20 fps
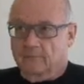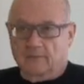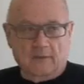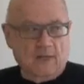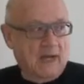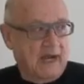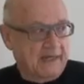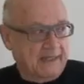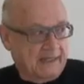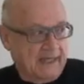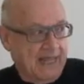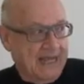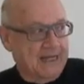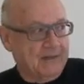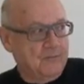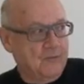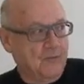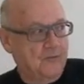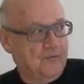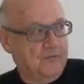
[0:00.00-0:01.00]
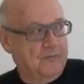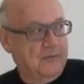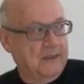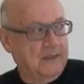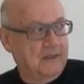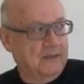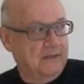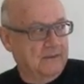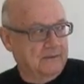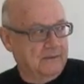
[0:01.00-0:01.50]
I can move
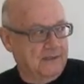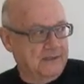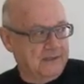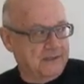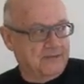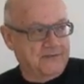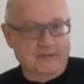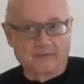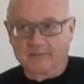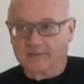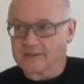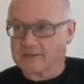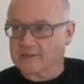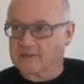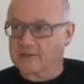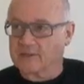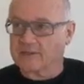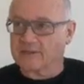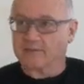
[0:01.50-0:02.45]
among these 3 positions,